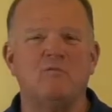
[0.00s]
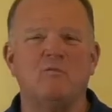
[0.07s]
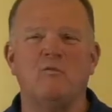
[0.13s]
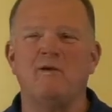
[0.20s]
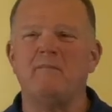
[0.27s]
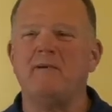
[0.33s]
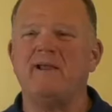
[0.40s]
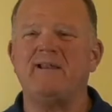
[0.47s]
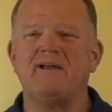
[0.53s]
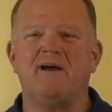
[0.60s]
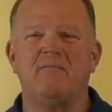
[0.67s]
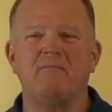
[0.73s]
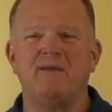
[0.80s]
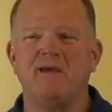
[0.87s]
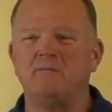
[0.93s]
we may
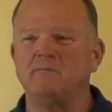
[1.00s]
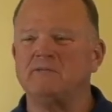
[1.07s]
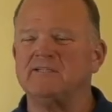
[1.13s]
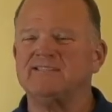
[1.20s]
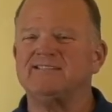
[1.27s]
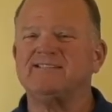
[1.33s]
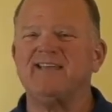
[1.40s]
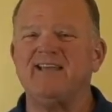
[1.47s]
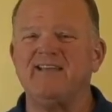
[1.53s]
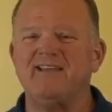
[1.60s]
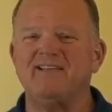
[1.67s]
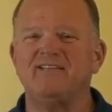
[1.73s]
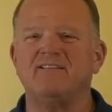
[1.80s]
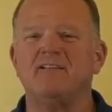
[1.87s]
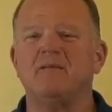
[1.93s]
not be able to see
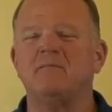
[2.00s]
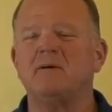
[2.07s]
it,